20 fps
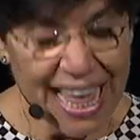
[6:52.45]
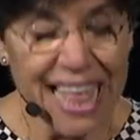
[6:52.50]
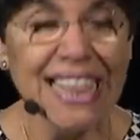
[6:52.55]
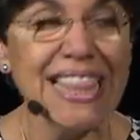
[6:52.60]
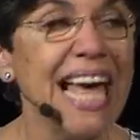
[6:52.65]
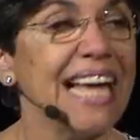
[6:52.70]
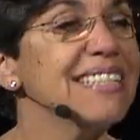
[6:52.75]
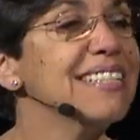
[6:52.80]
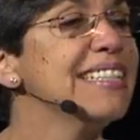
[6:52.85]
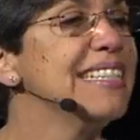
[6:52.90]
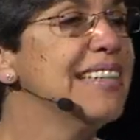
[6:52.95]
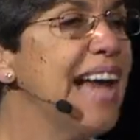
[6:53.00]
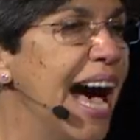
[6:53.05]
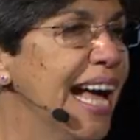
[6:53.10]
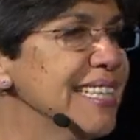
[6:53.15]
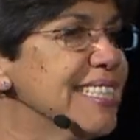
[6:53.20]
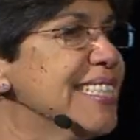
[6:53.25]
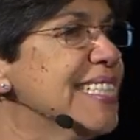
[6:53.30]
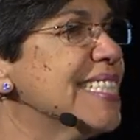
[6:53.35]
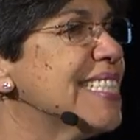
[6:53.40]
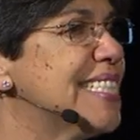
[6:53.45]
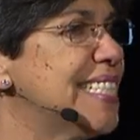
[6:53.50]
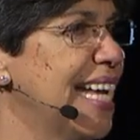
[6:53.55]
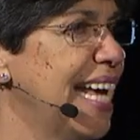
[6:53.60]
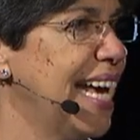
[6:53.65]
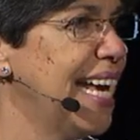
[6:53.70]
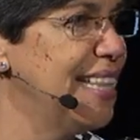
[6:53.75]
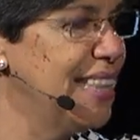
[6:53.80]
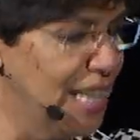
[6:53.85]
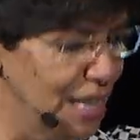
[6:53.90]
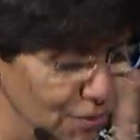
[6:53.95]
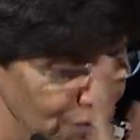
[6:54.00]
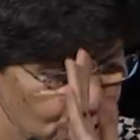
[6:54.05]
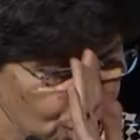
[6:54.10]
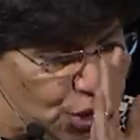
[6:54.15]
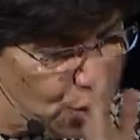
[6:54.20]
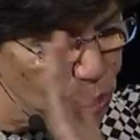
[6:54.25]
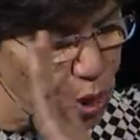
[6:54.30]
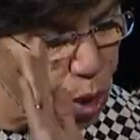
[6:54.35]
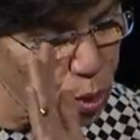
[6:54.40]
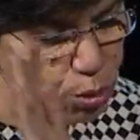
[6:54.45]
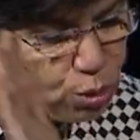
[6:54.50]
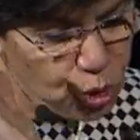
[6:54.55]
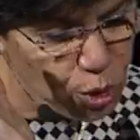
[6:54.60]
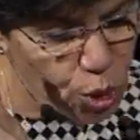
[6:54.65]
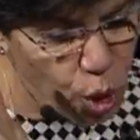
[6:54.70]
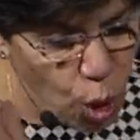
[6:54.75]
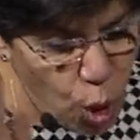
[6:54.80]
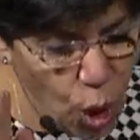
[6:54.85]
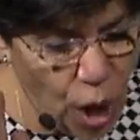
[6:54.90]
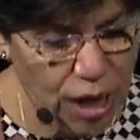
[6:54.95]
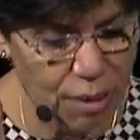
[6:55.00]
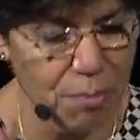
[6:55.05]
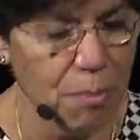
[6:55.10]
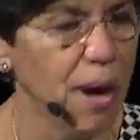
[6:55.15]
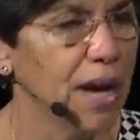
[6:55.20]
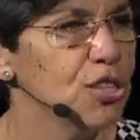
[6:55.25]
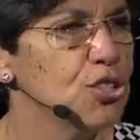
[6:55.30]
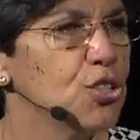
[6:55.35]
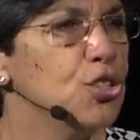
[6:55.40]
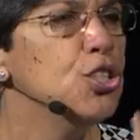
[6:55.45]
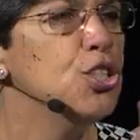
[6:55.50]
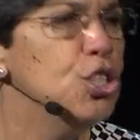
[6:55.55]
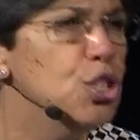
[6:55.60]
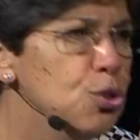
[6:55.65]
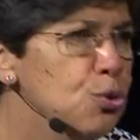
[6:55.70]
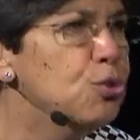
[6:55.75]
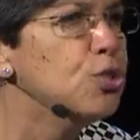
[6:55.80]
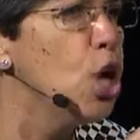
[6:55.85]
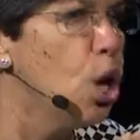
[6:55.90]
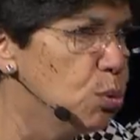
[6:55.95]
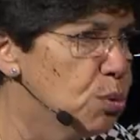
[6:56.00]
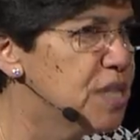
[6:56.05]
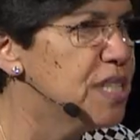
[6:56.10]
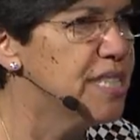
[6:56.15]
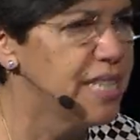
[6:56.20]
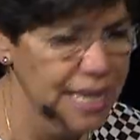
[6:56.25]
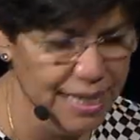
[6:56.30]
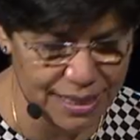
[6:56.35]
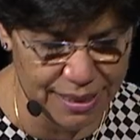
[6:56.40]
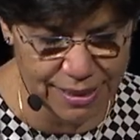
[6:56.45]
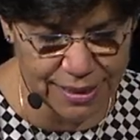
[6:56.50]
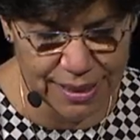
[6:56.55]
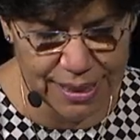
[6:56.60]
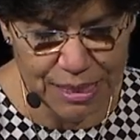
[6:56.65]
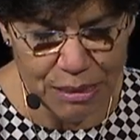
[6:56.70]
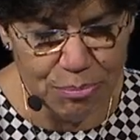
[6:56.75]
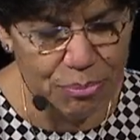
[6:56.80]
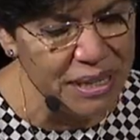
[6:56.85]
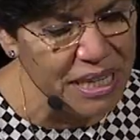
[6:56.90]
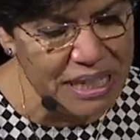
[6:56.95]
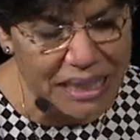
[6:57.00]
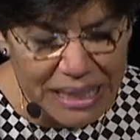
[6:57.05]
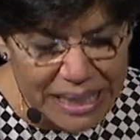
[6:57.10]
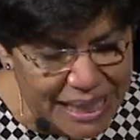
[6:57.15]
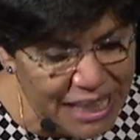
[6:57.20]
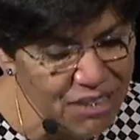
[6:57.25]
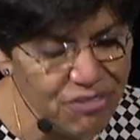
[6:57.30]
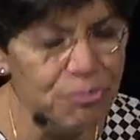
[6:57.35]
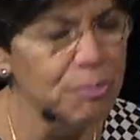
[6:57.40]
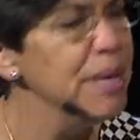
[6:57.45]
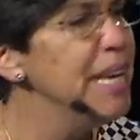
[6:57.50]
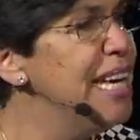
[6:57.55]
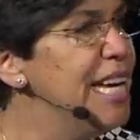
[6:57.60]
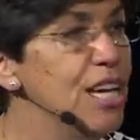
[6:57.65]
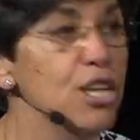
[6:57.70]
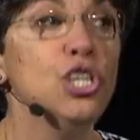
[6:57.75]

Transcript: That's not to say that if you don't talk much, you don't sin. Believe me,